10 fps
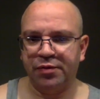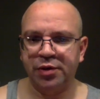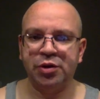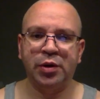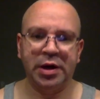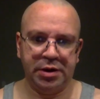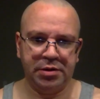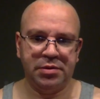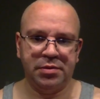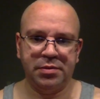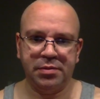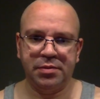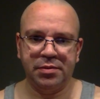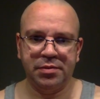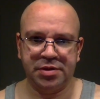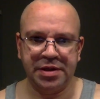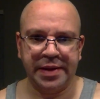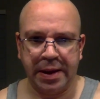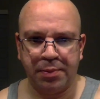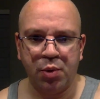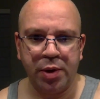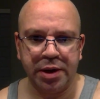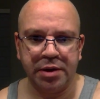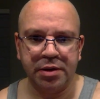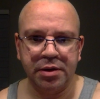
when you get to that point.